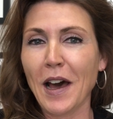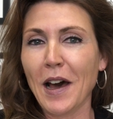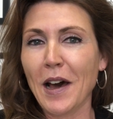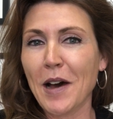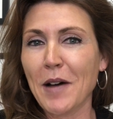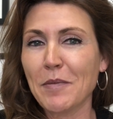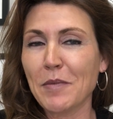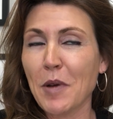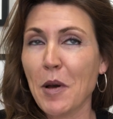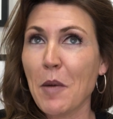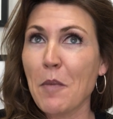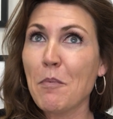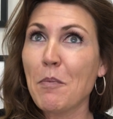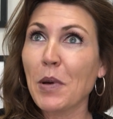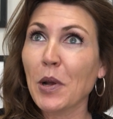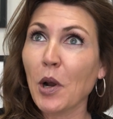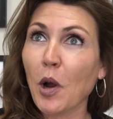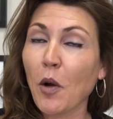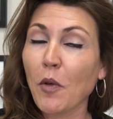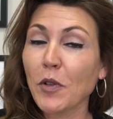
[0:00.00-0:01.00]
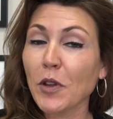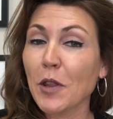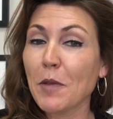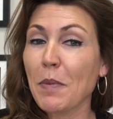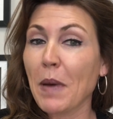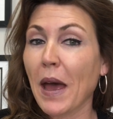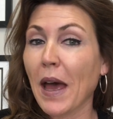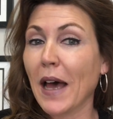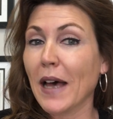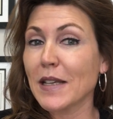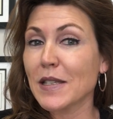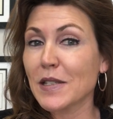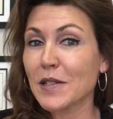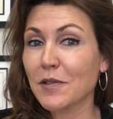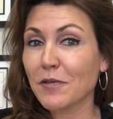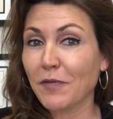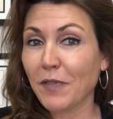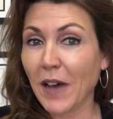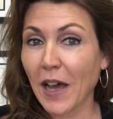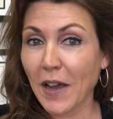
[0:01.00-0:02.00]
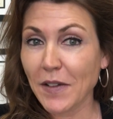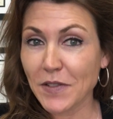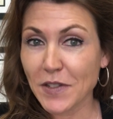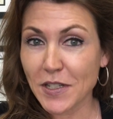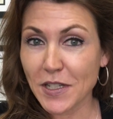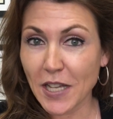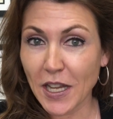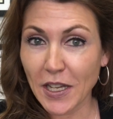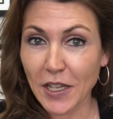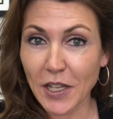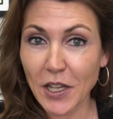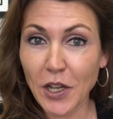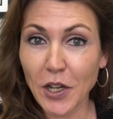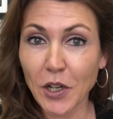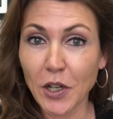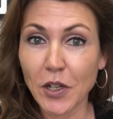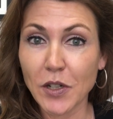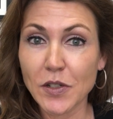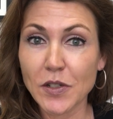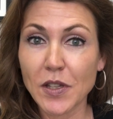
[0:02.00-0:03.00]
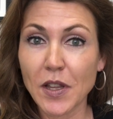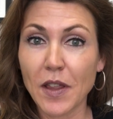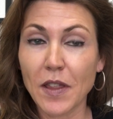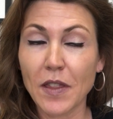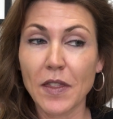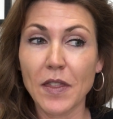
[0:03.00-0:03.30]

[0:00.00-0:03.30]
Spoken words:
But over the past 5 to 10 years,